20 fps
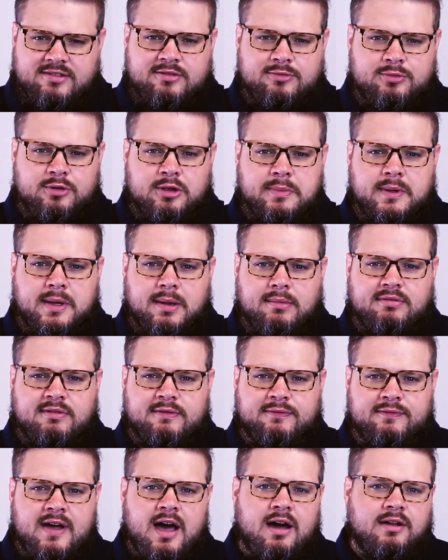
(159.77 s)
And this really becomes
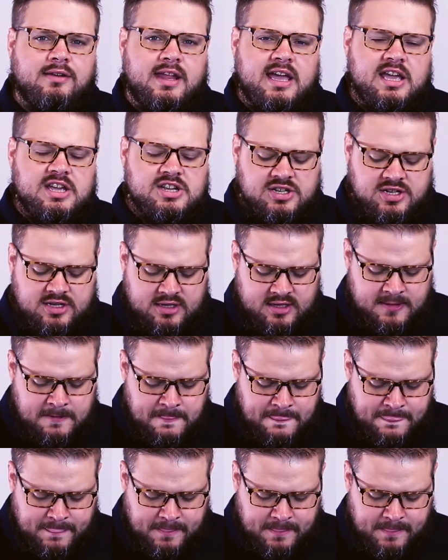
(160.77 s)
the foundation